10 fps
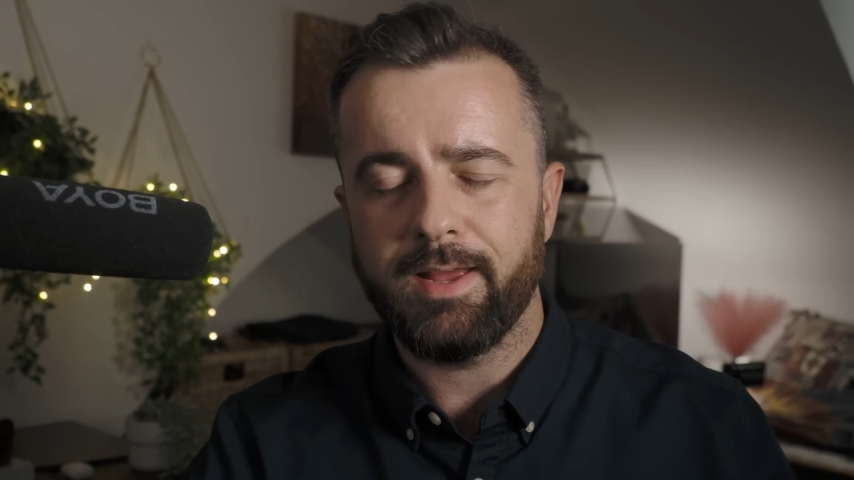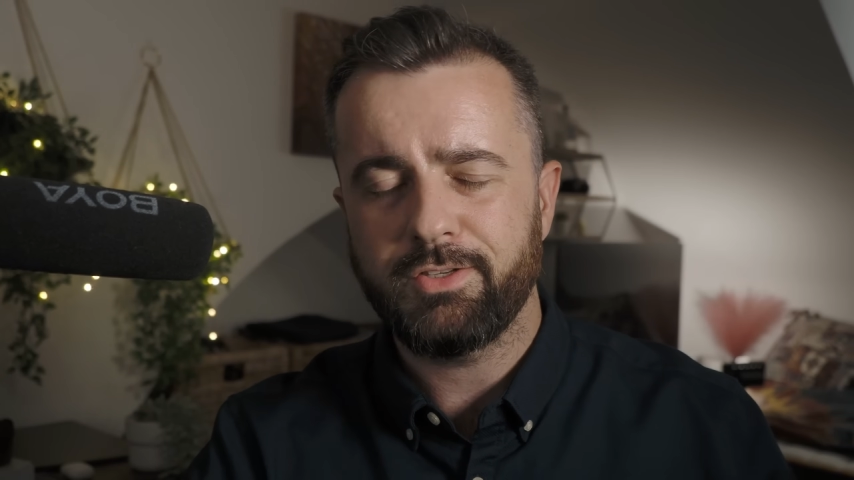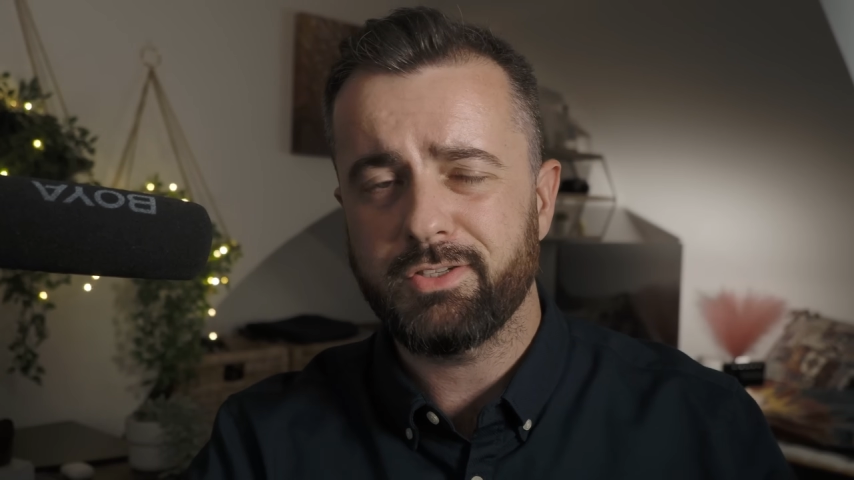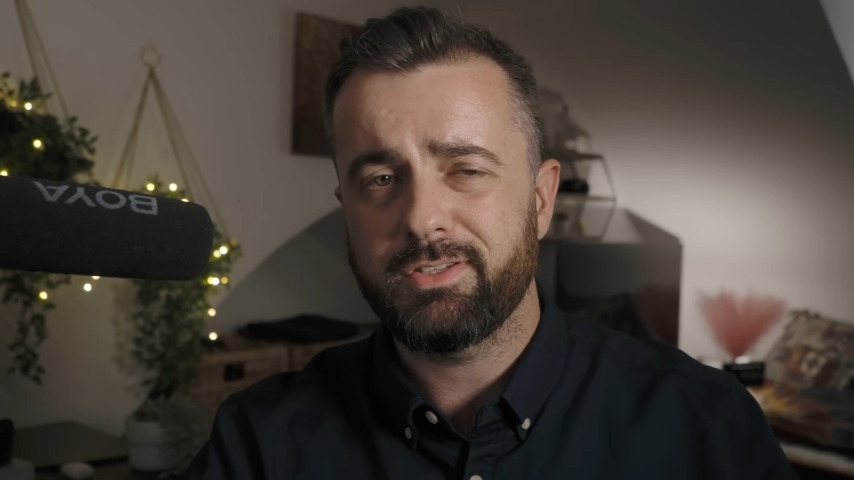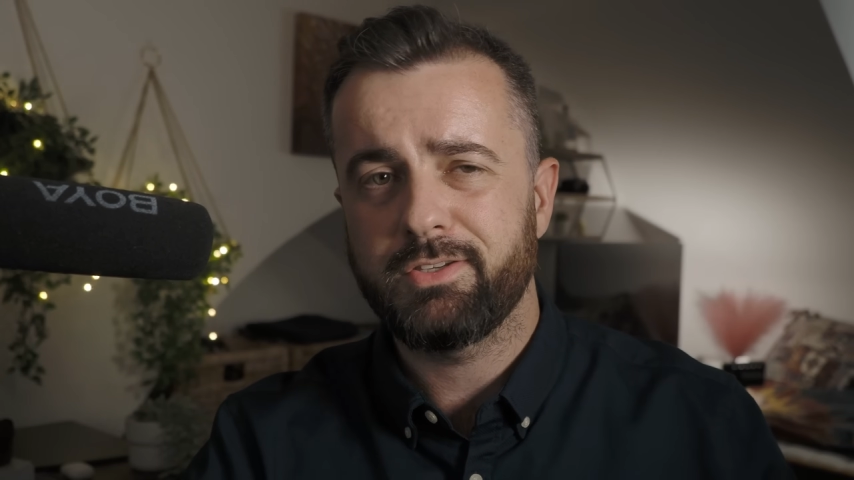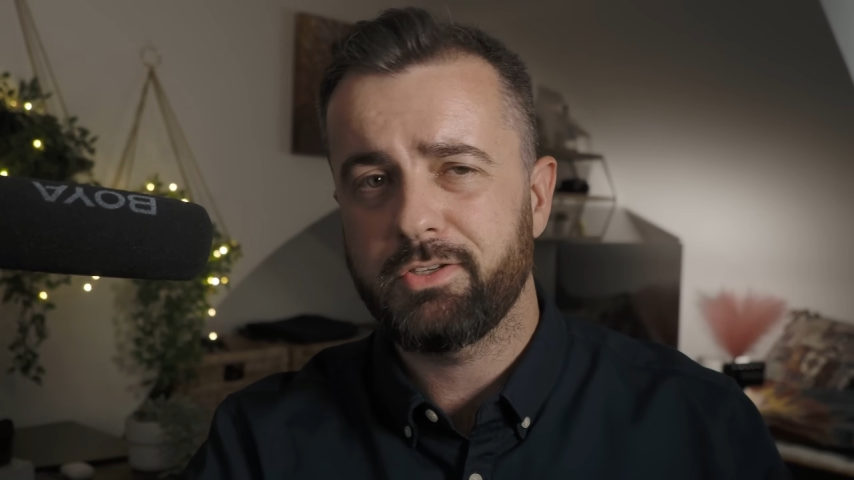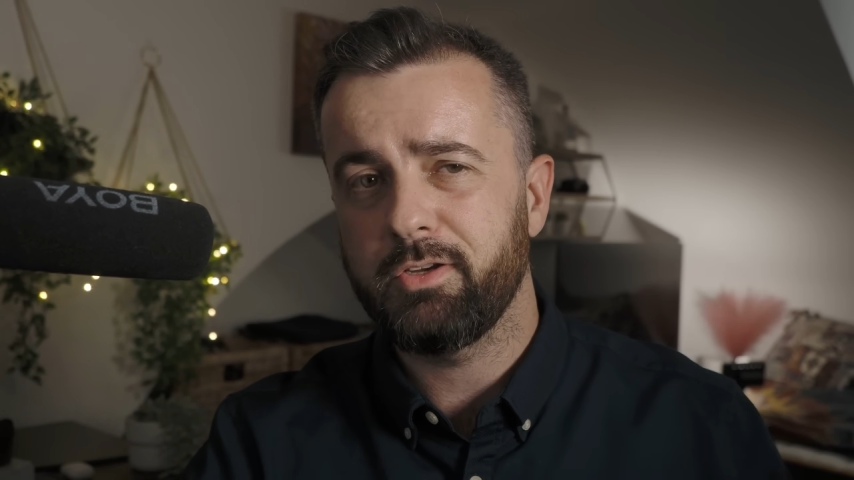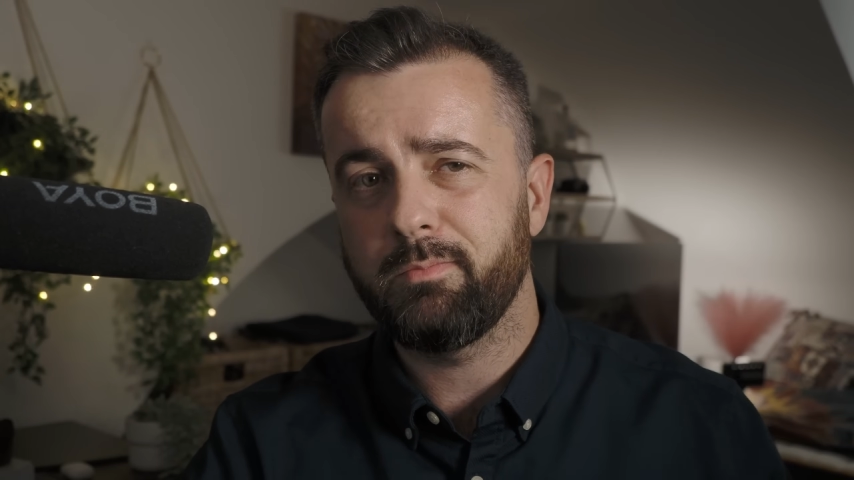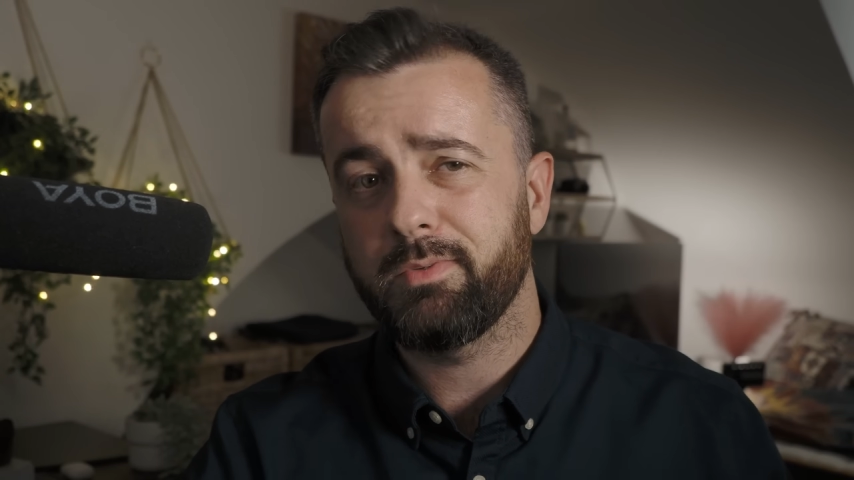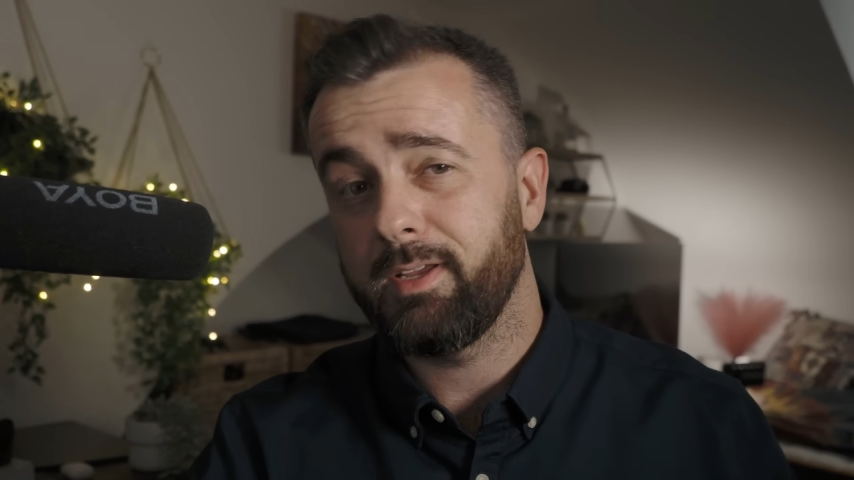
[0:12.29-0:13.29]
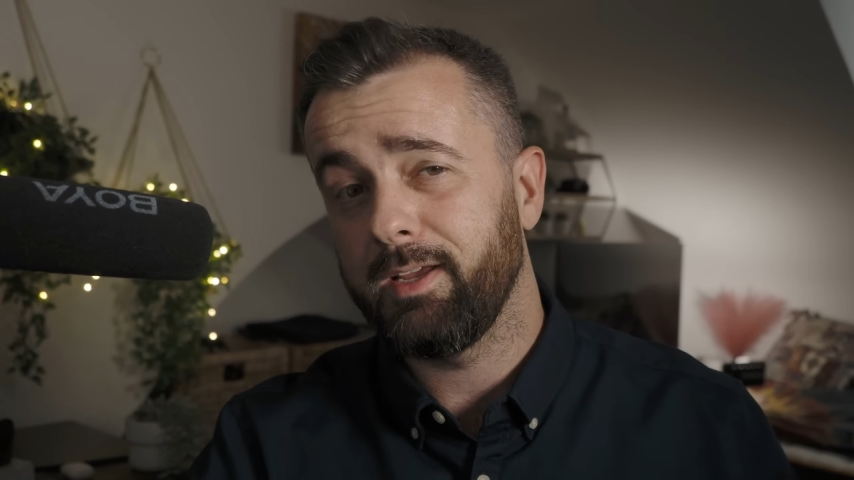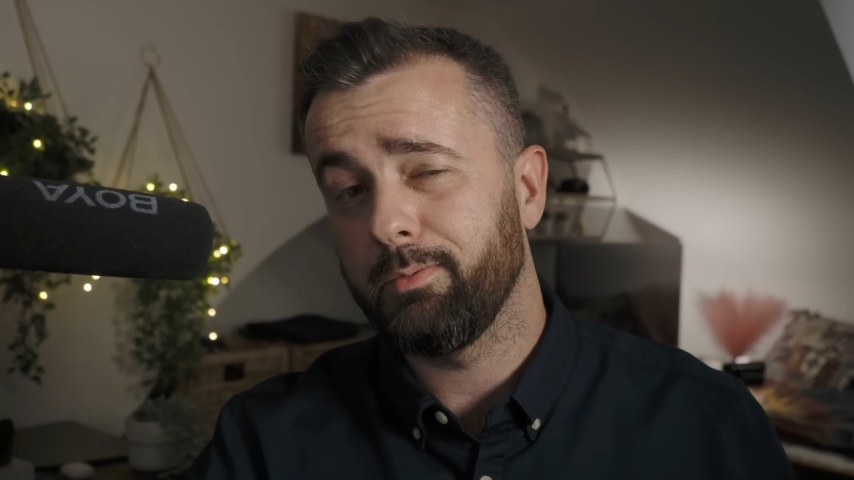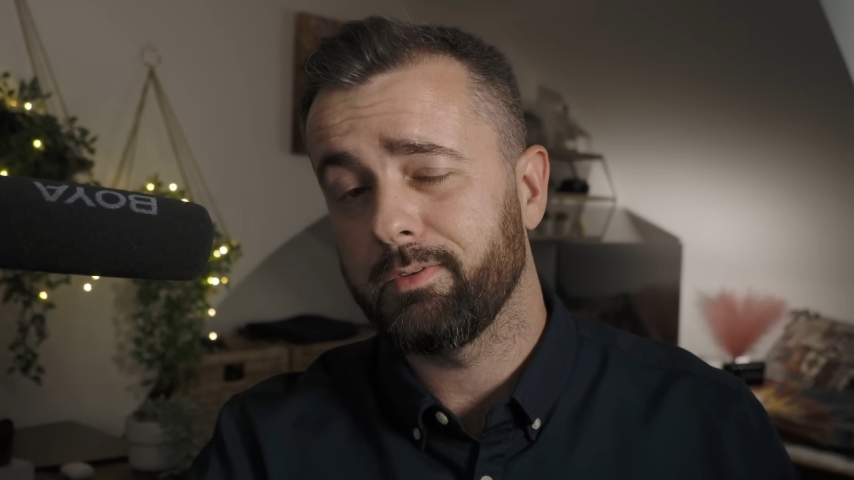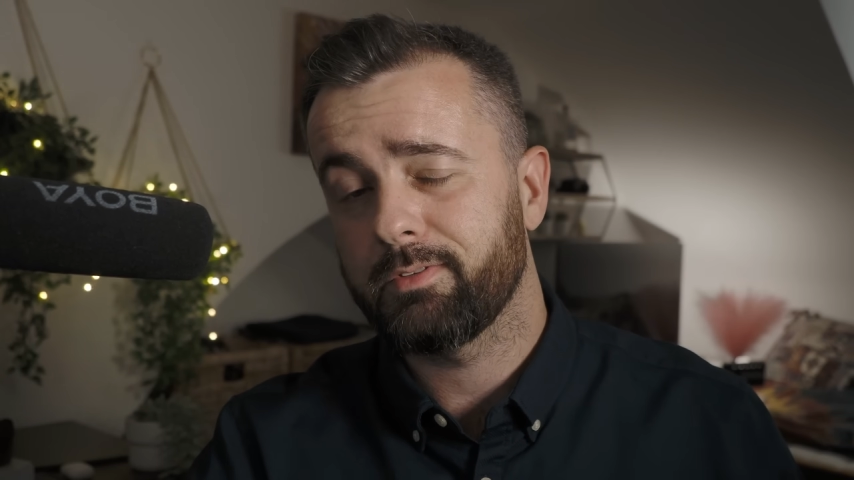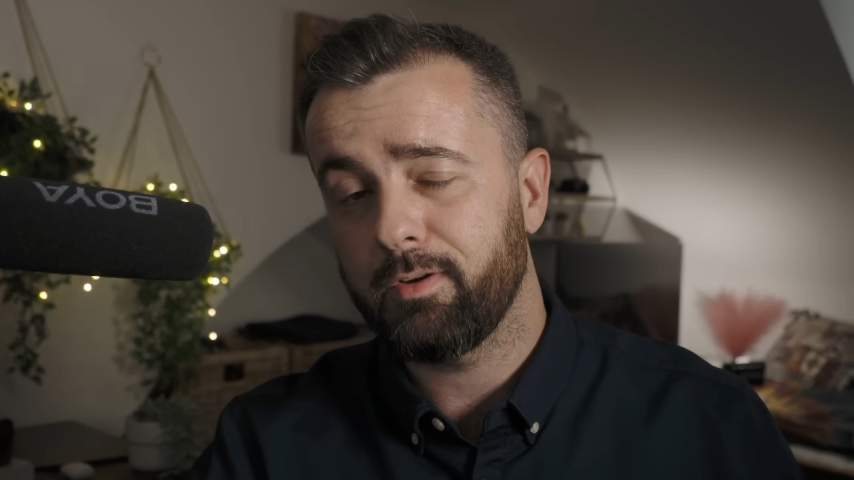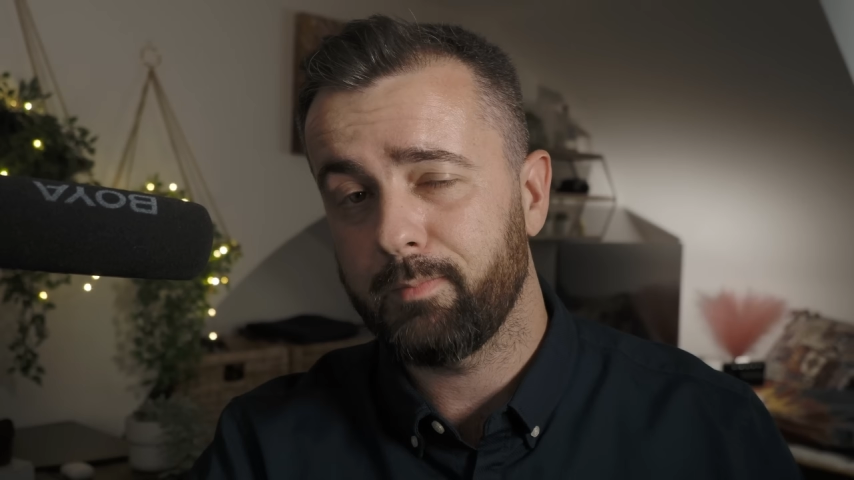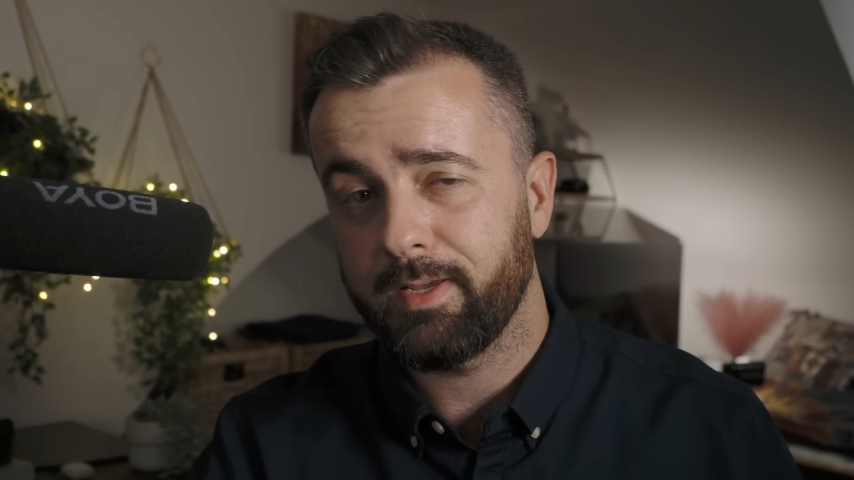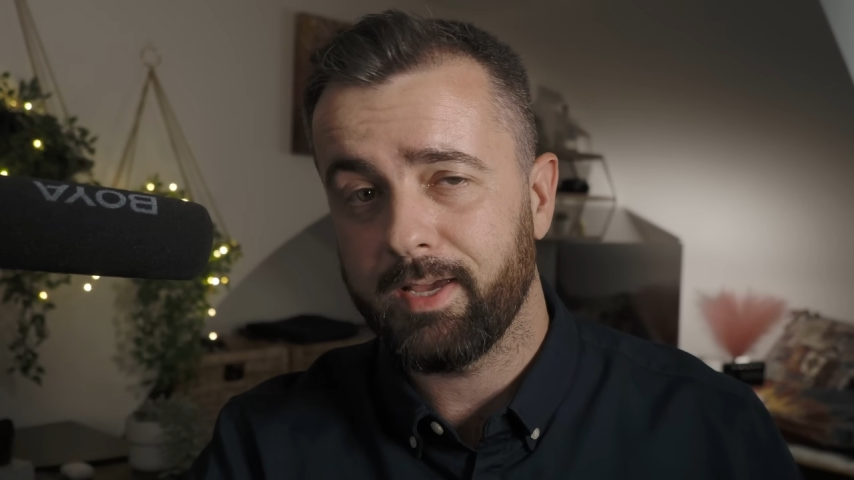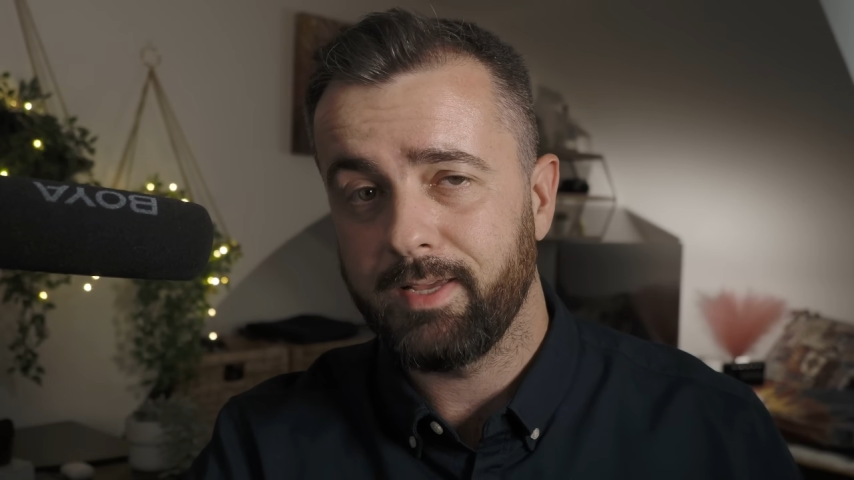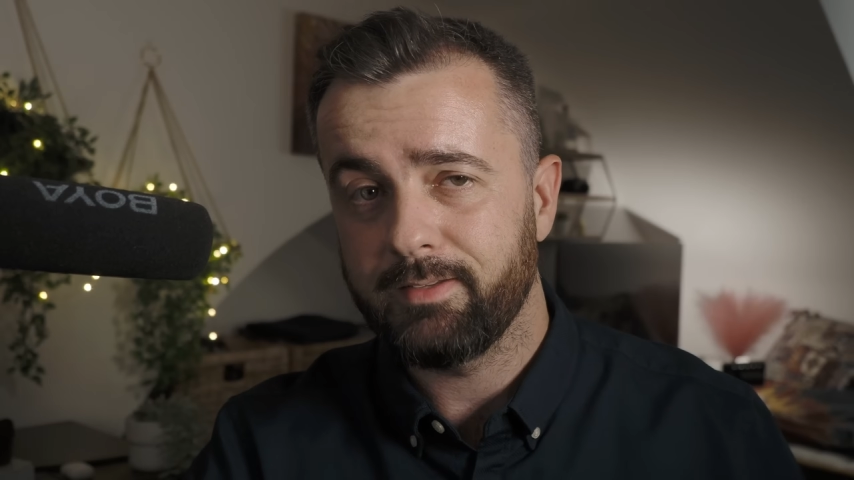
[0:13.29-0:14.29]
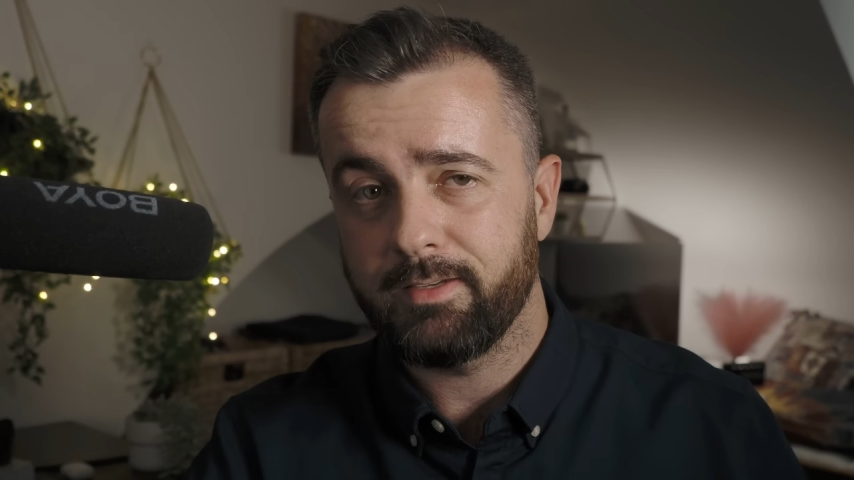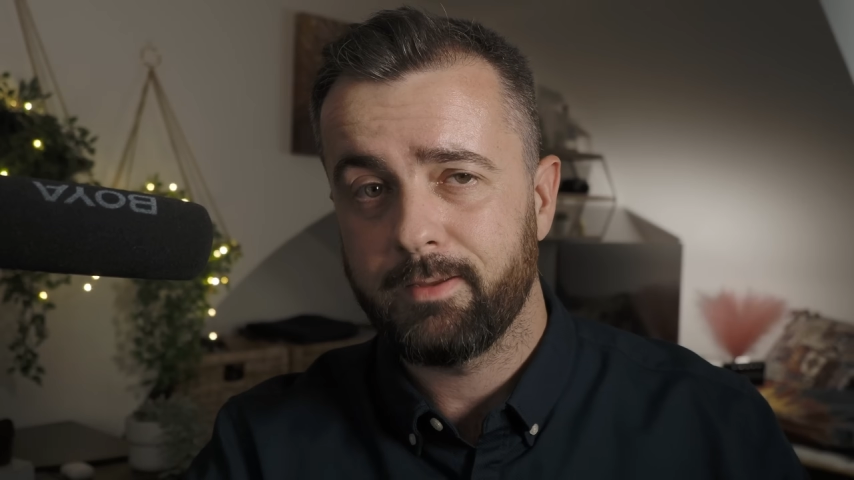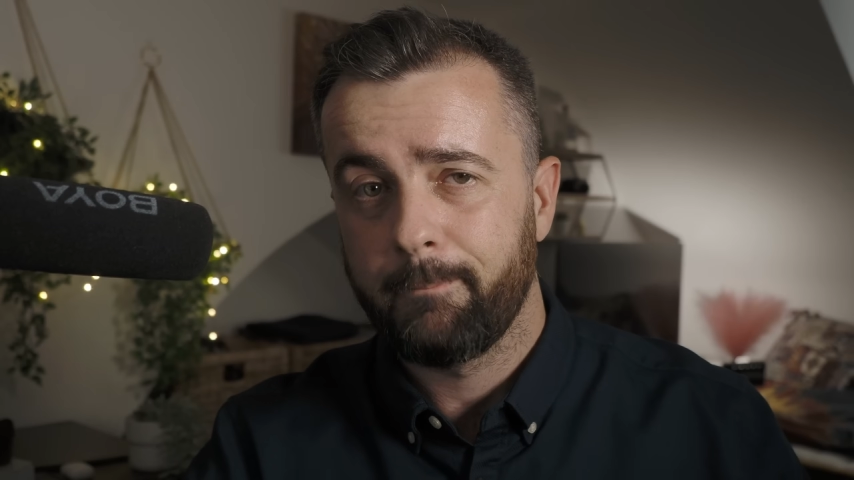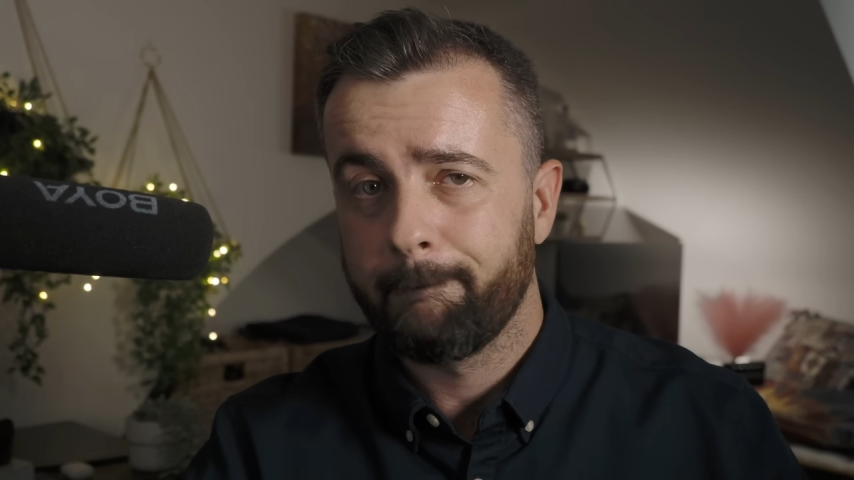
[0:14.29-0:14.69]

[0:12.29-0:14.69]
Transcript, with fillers: I just assumed it was complicated